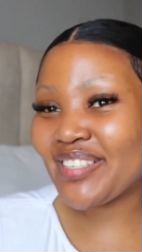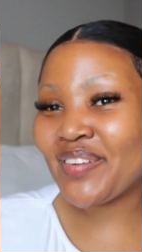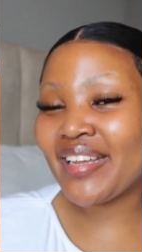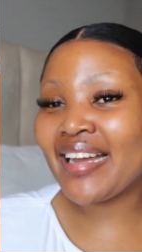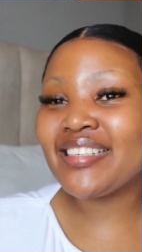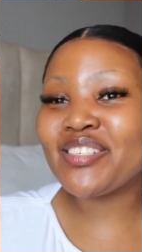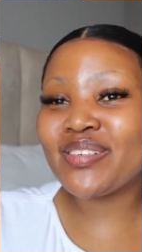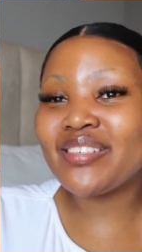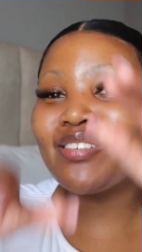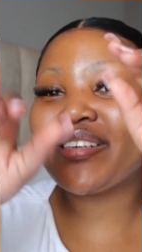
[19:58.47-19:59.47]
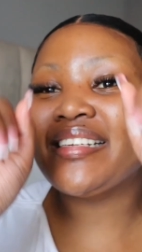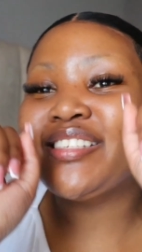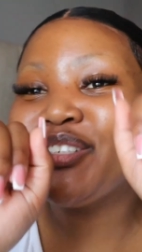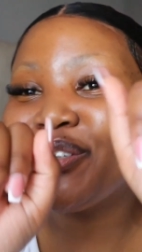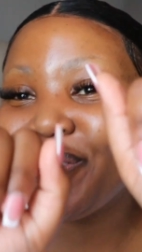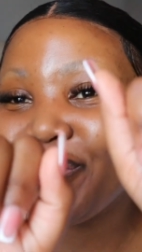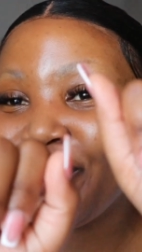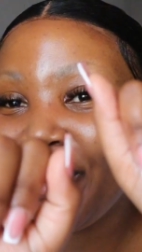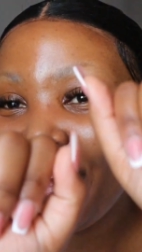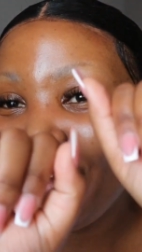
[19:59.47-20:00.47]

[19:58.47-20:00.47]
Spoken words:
So yeah, I just wanted to guys show you